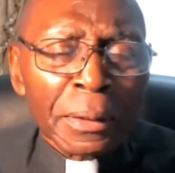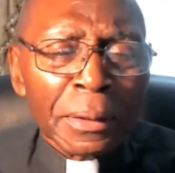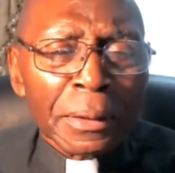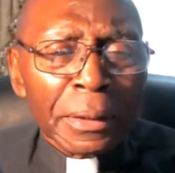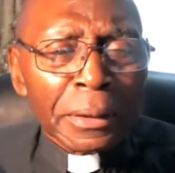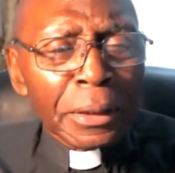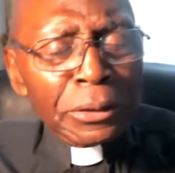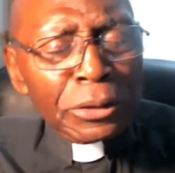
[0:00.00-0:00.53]

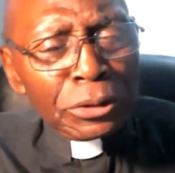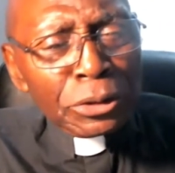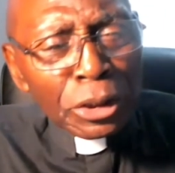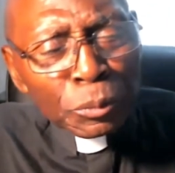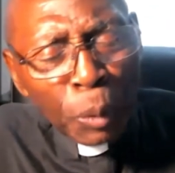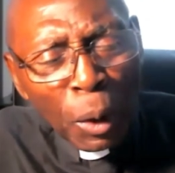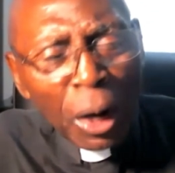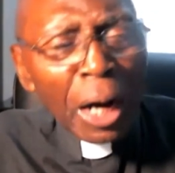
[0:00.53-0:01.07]
This is
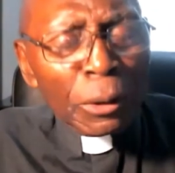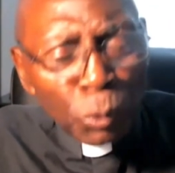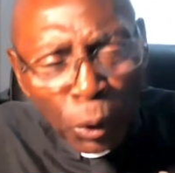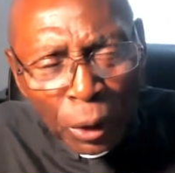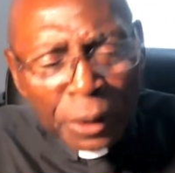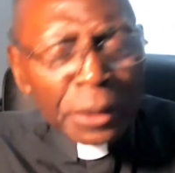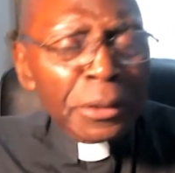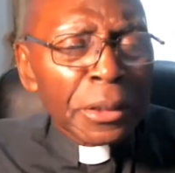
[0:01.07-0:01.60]
just part
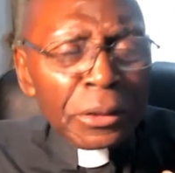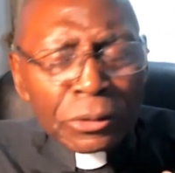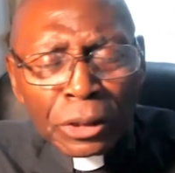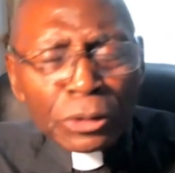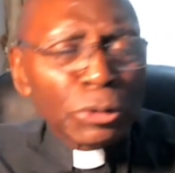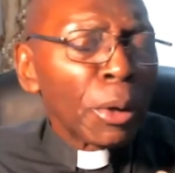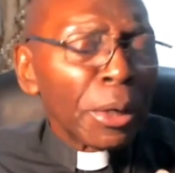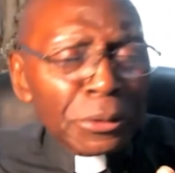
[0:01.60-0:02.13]
one of this
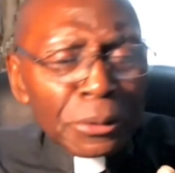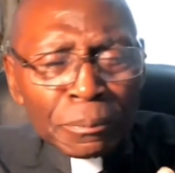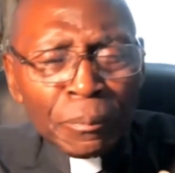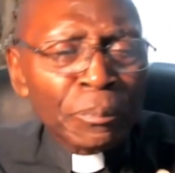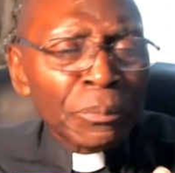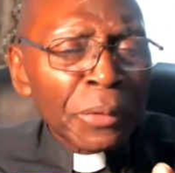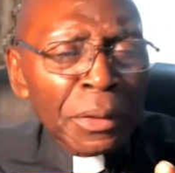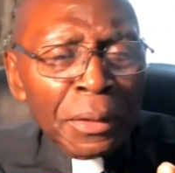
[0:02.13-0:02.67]
situation.
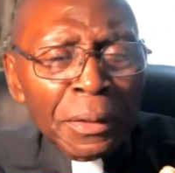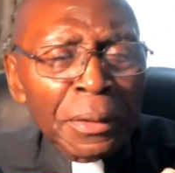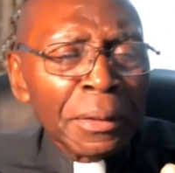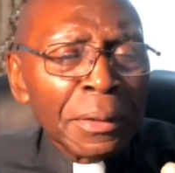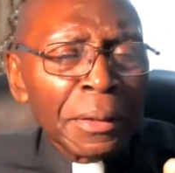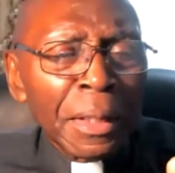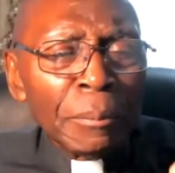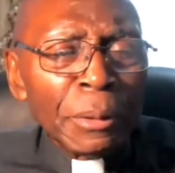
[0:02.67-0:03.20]

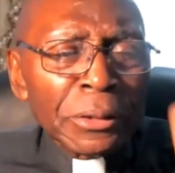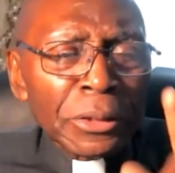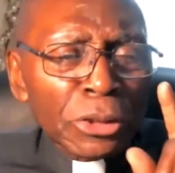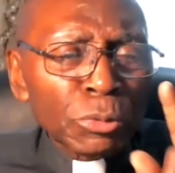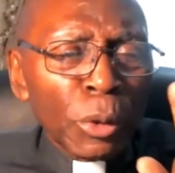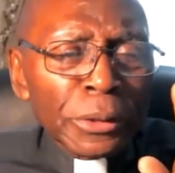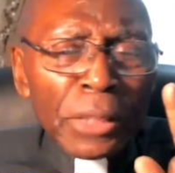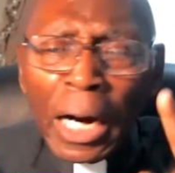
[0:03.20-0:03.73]
I mean, this is
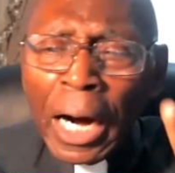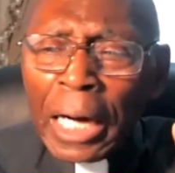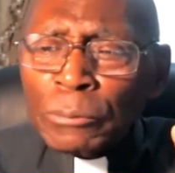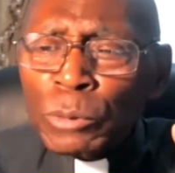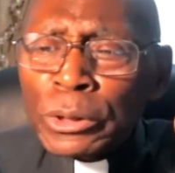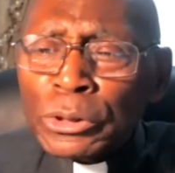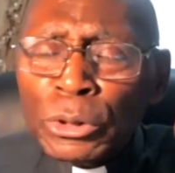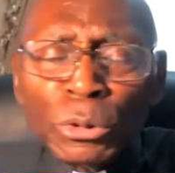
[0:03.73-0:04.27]
what God
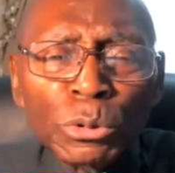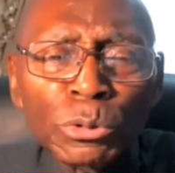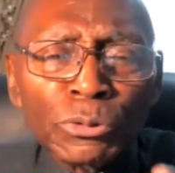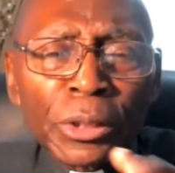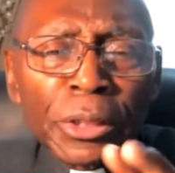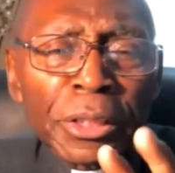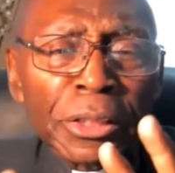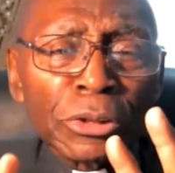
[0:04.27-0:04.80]
will do
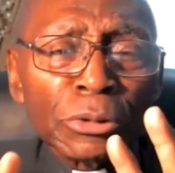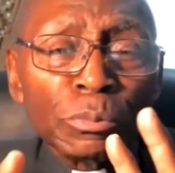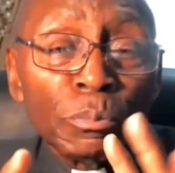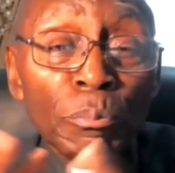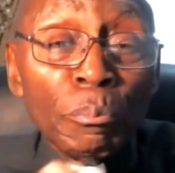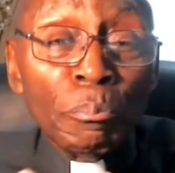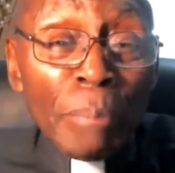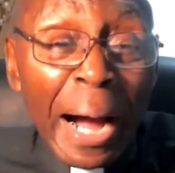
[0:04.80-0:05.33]
for his
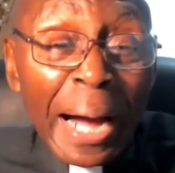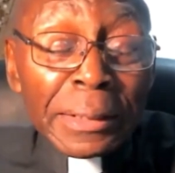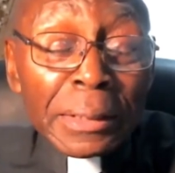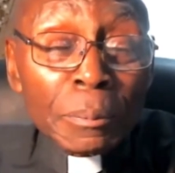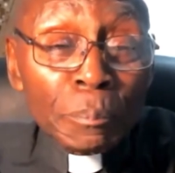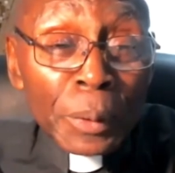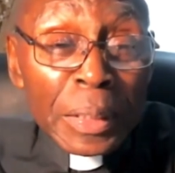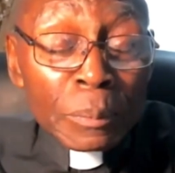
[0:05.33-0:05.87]
mighty
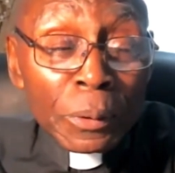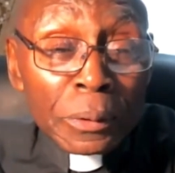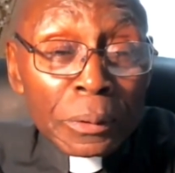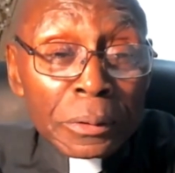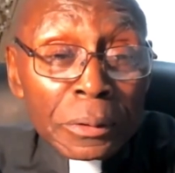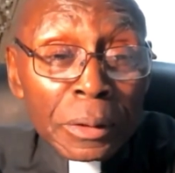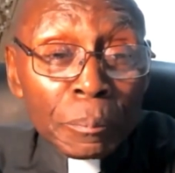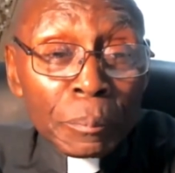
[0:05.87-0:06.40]
people,
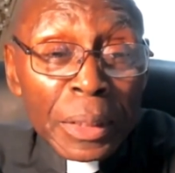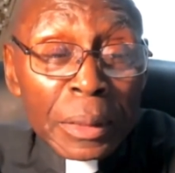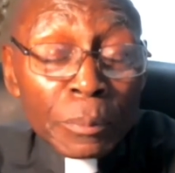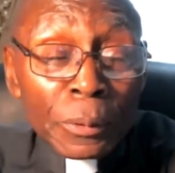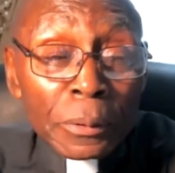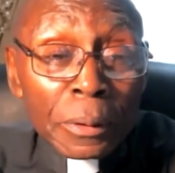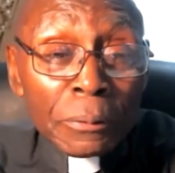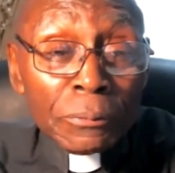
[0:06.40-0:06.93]
the
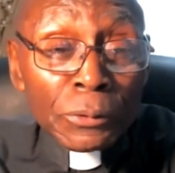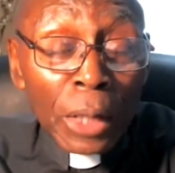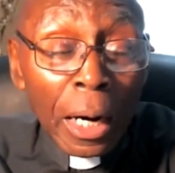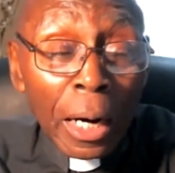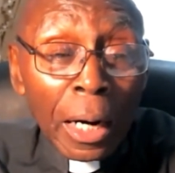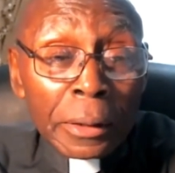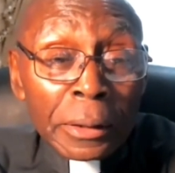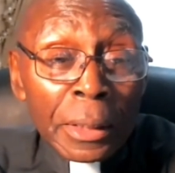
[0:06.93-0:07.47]
people of
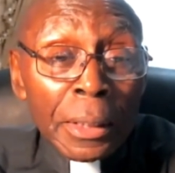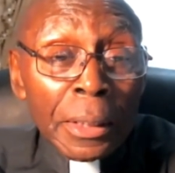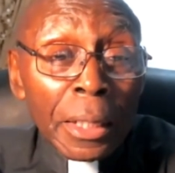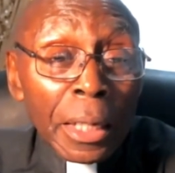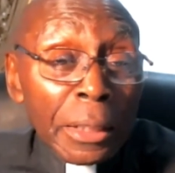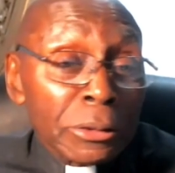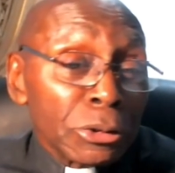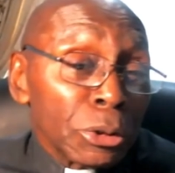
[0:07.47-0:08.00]
God.
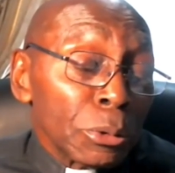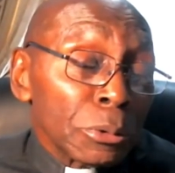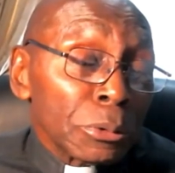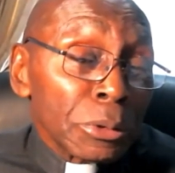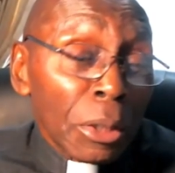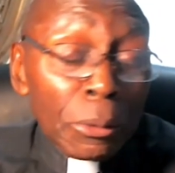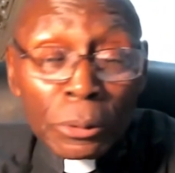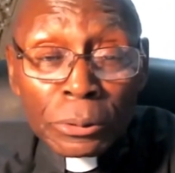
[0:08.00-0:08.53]
And you'll
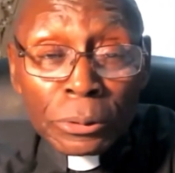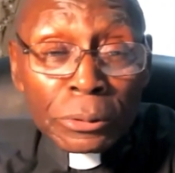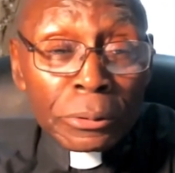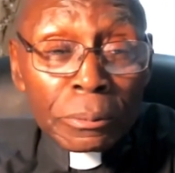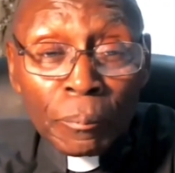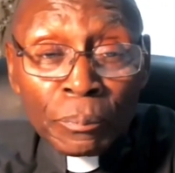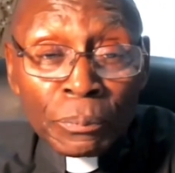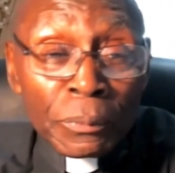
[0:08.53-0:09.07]
notice
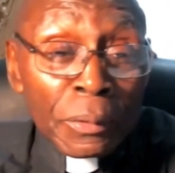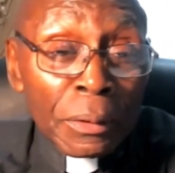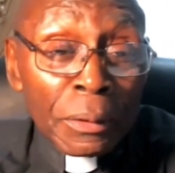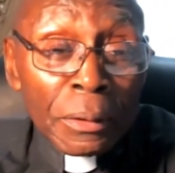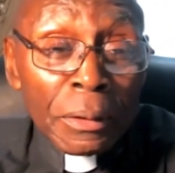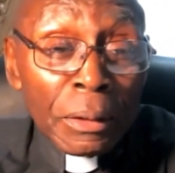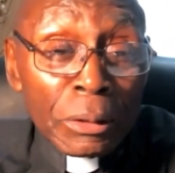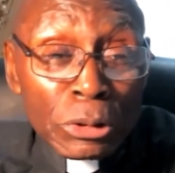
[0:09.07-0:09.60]

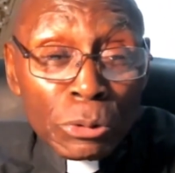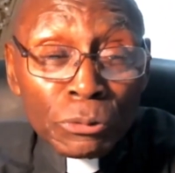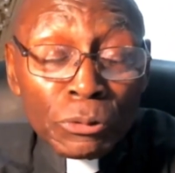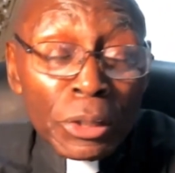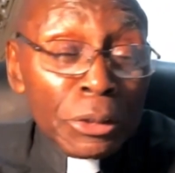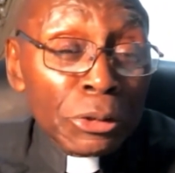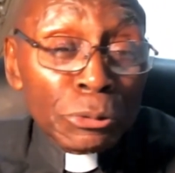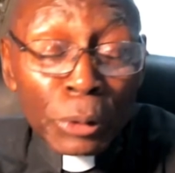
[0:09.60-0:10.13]
when you
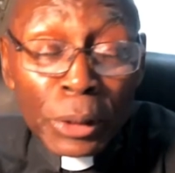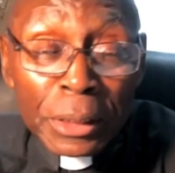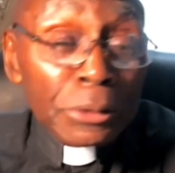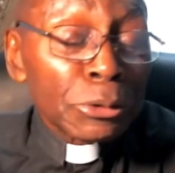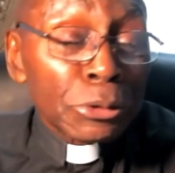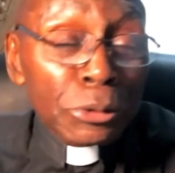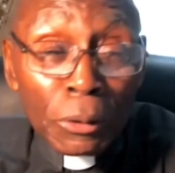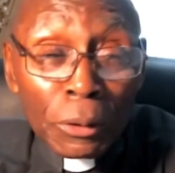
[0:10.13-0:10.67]
finish reading the
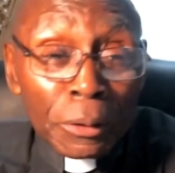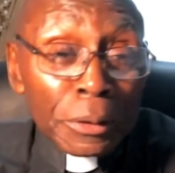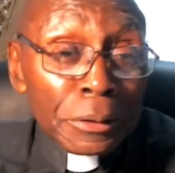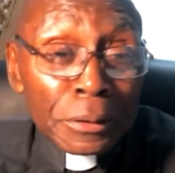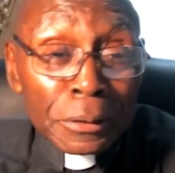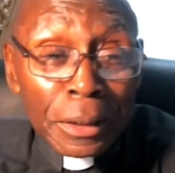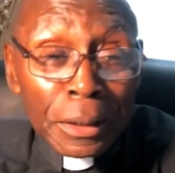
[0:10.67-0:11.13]
story,